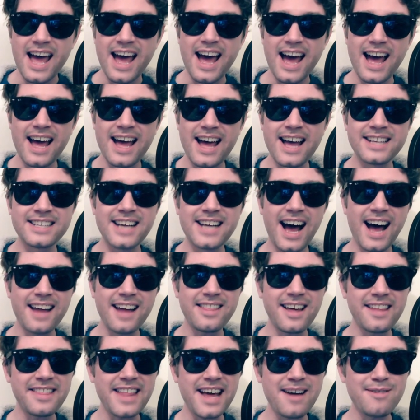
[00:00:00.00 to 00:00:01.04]
And I
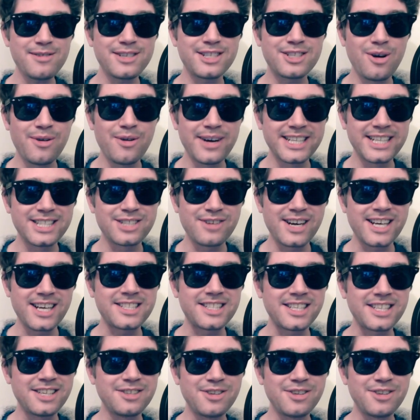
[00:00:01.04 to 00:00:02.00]
thought that was so interesting.